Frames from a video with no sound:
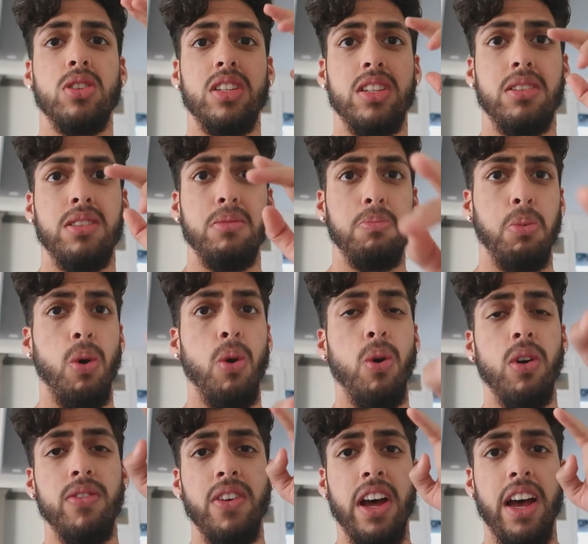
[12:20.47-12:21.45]
So Bo
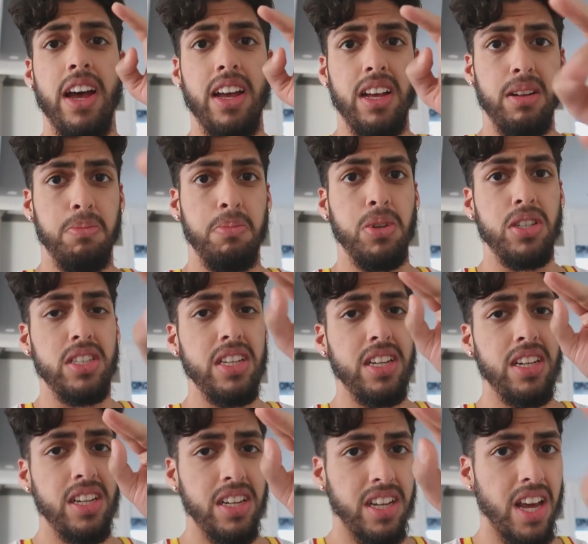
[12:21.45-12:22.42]
Horvat and
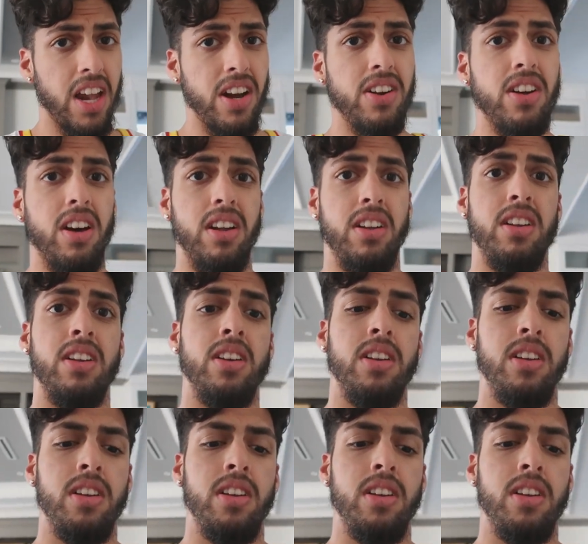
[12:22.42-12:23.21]
Pearson, get it done.